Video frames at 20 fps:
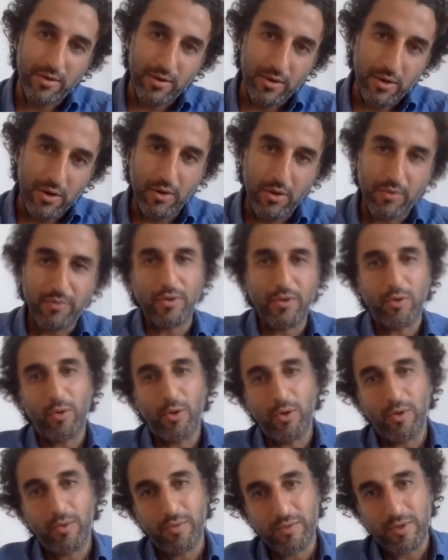of the
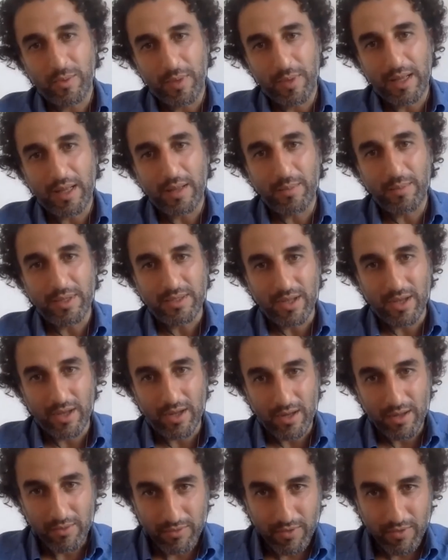role of Jamaat
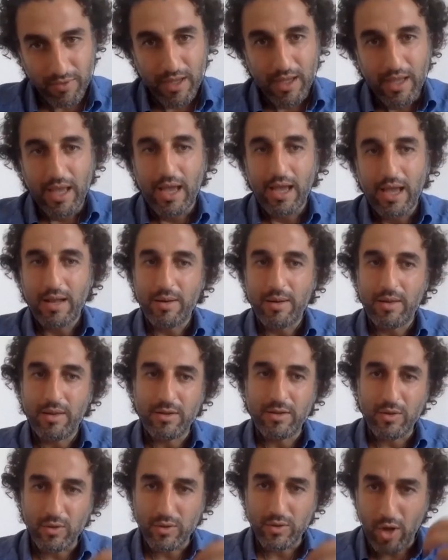al-Masarif, and
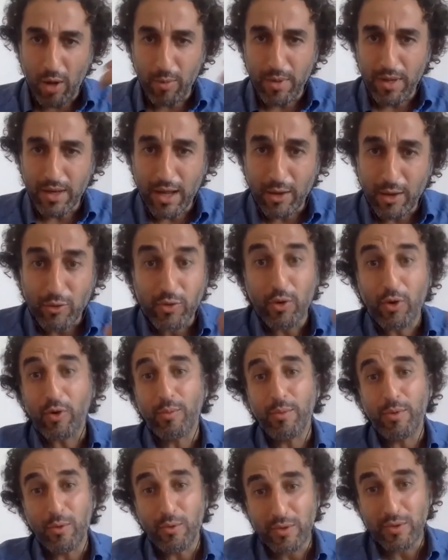there's a common now
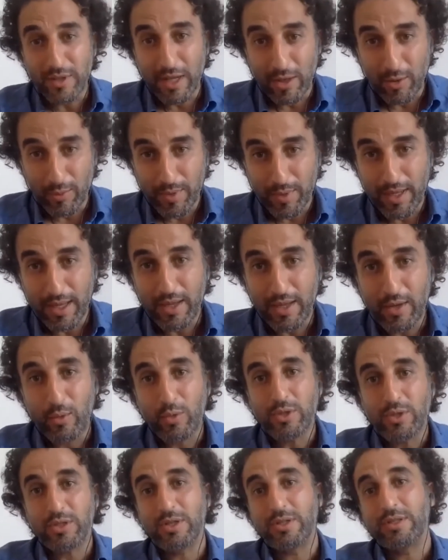term used in Lebanon,
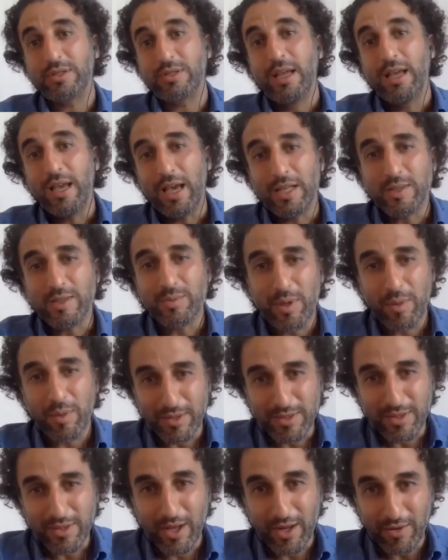which is Hizb
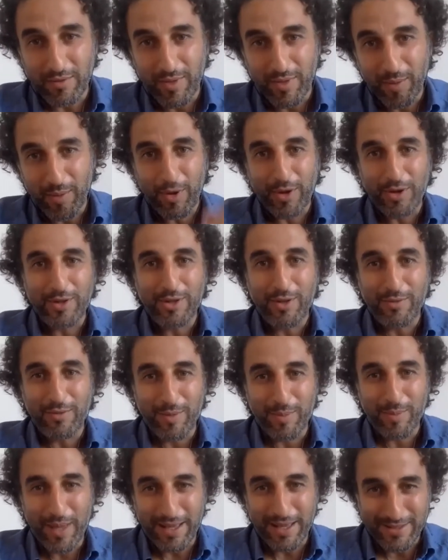al-Masarif, the party of
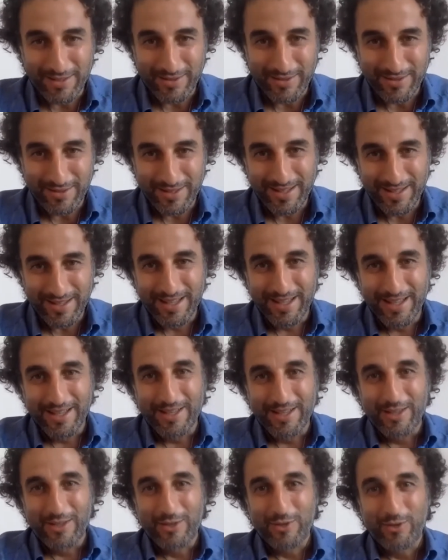the banks.
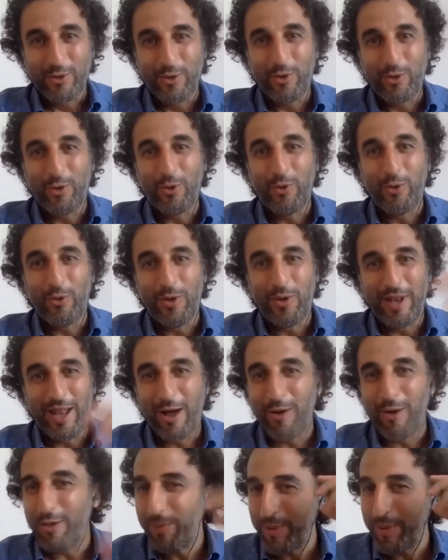So
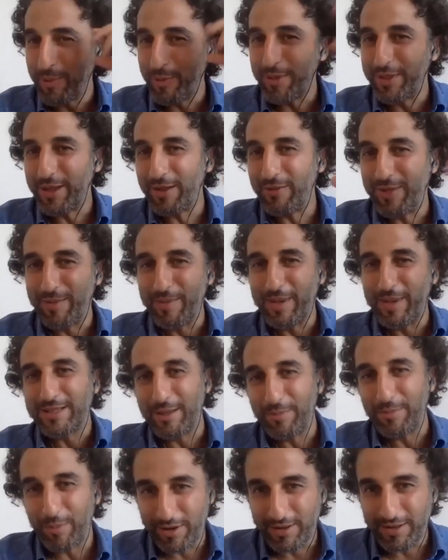now the people think of them as
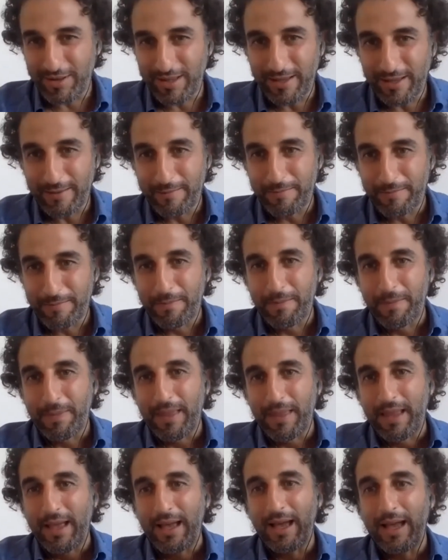a party.
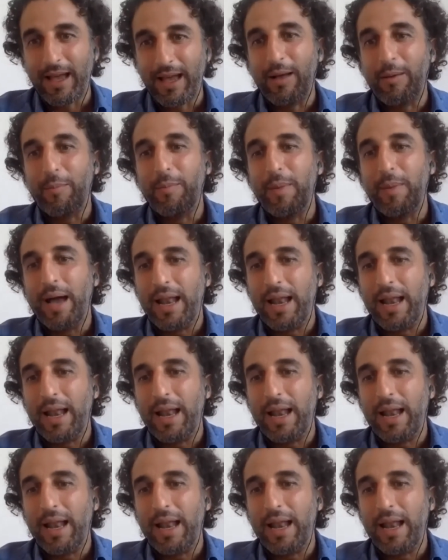And